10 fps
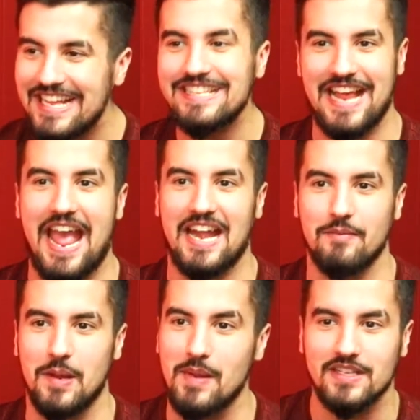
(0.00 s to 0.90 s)
into
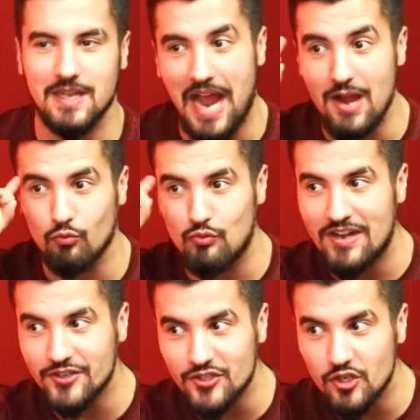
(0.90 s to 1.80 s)
anime, because I
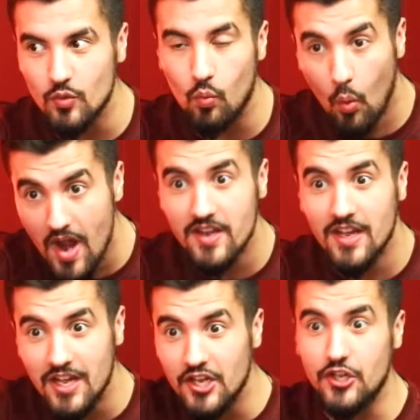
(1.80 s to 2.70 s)
register what
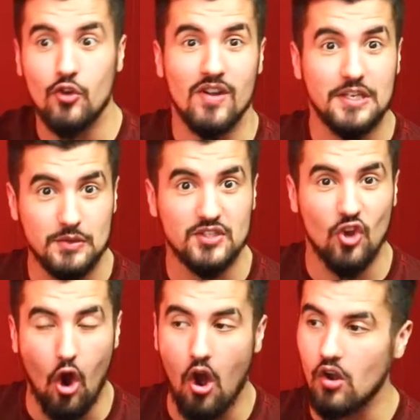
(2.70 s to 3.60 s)
your interests
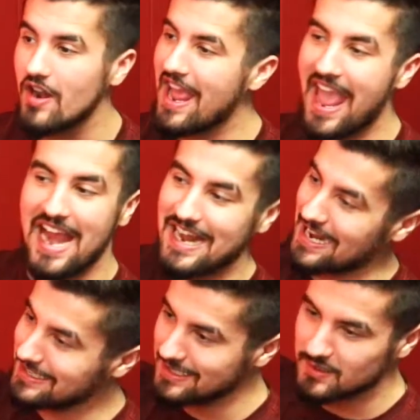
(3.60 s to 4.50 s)
are, and
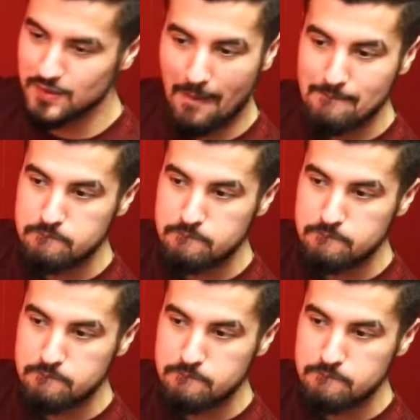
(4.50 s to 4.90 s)
I just